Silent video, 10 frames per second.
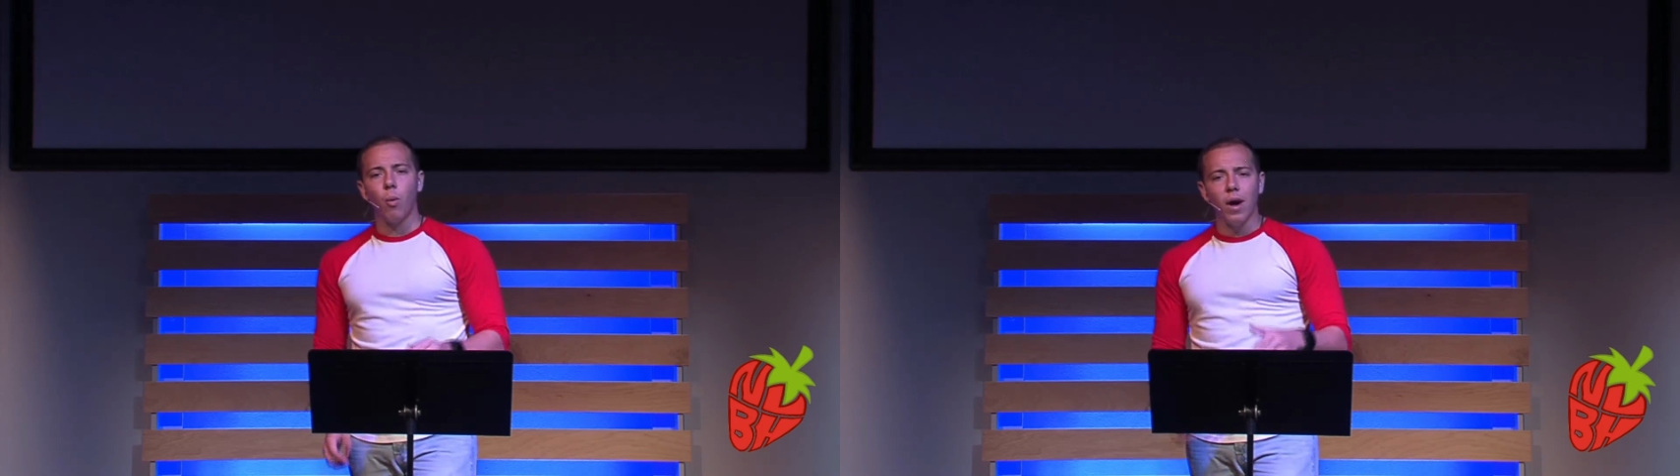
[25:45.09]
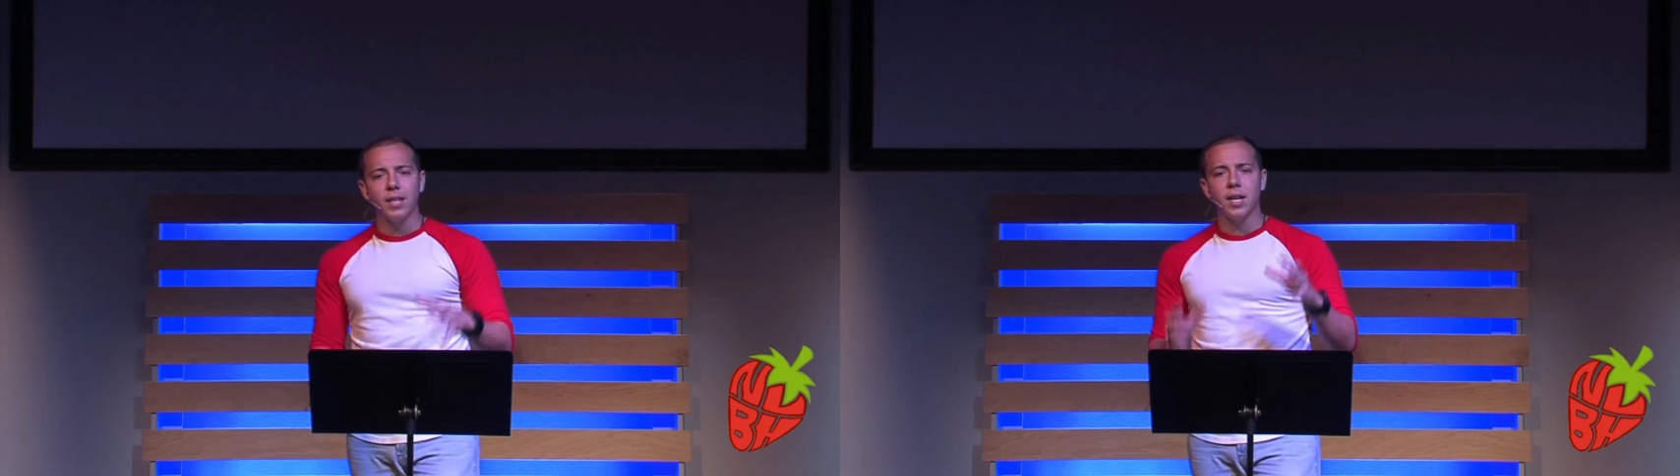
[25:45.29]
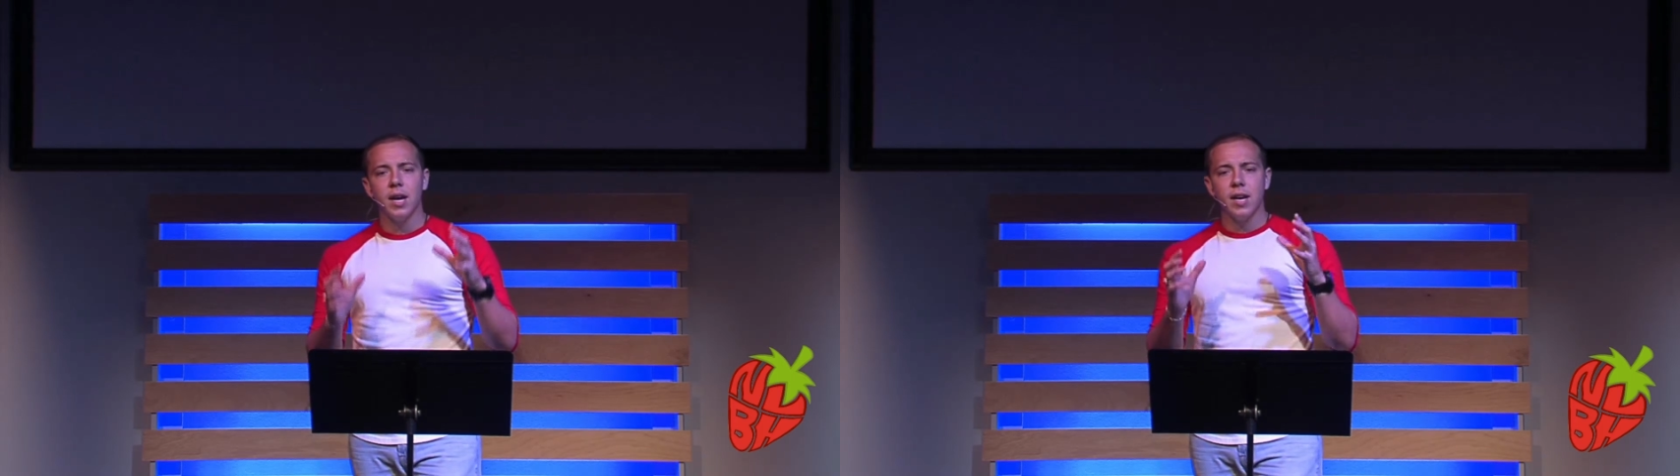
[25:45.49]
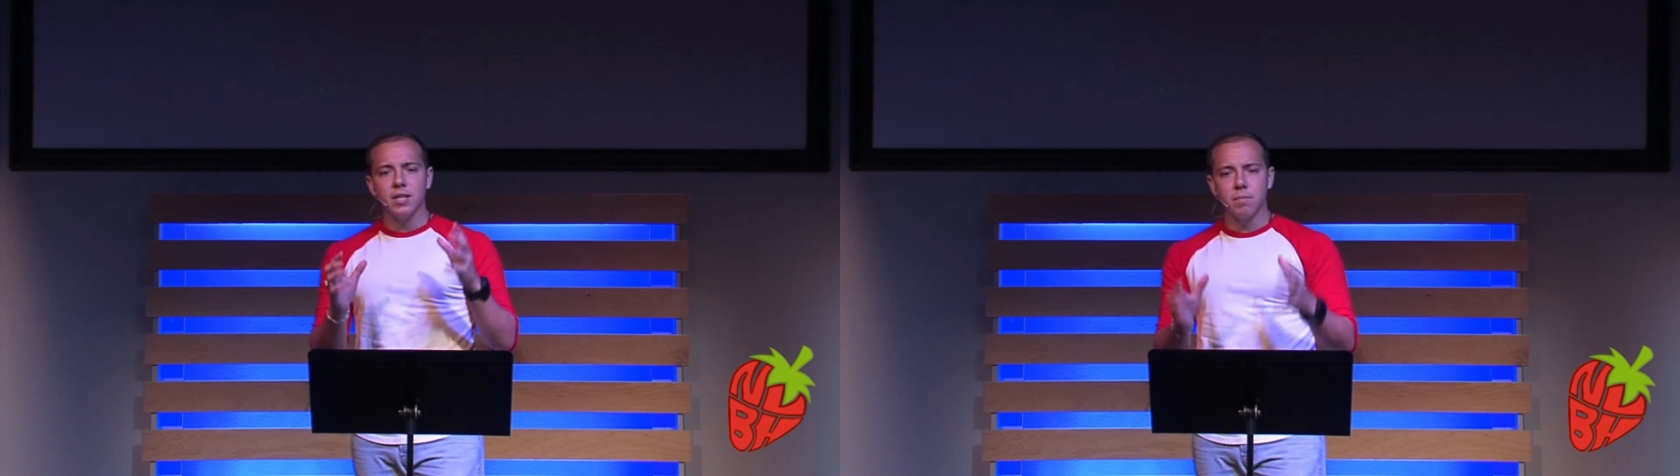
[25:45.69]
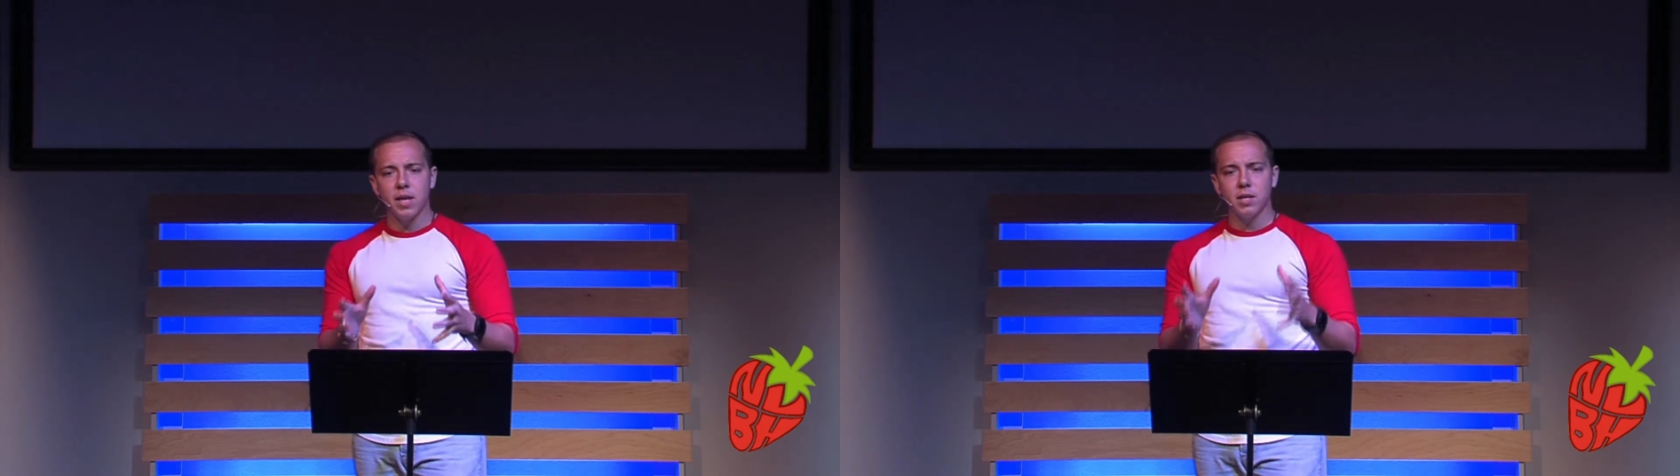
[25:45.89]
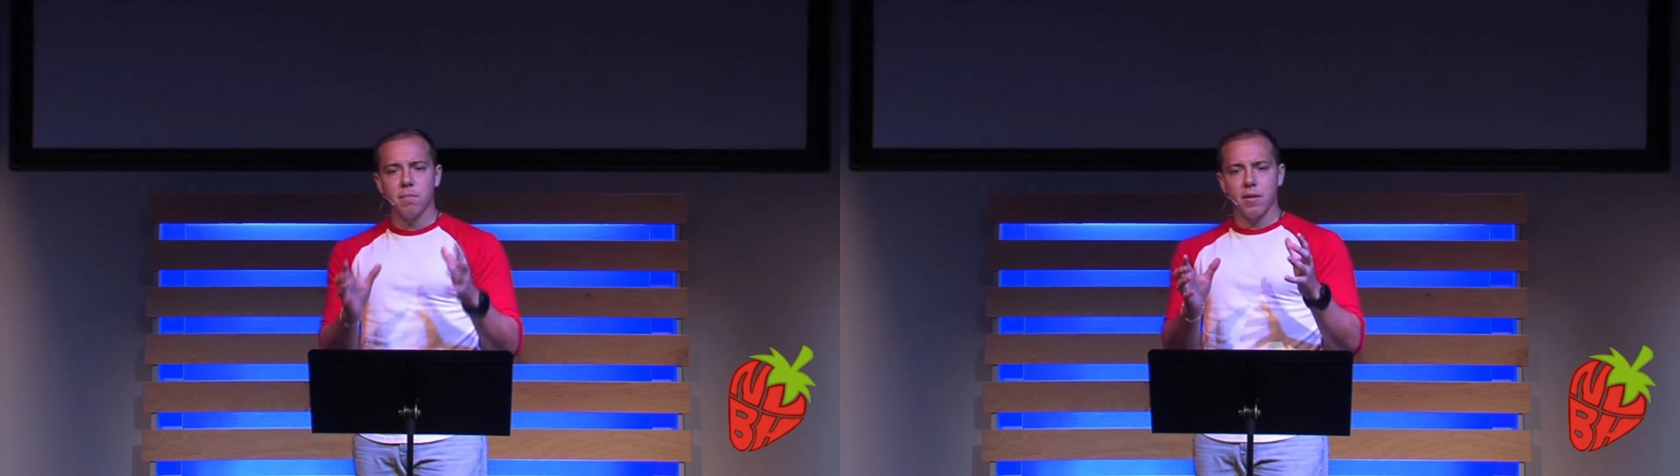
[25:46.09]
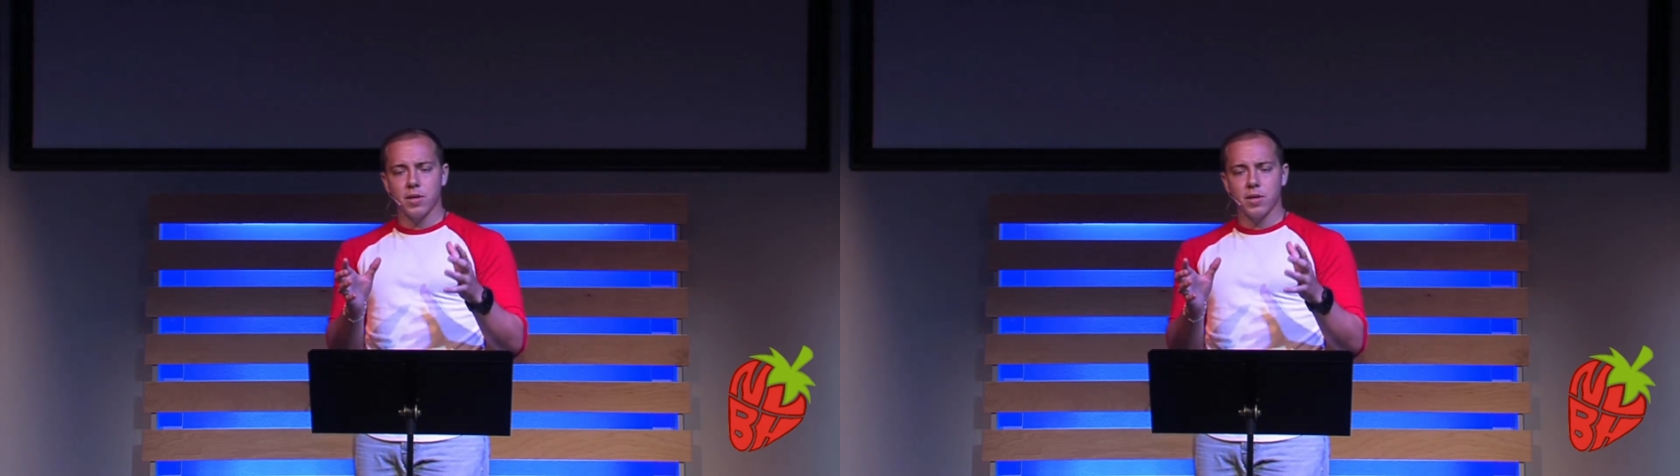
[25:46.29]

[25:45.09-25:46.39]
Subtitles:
What is meant by the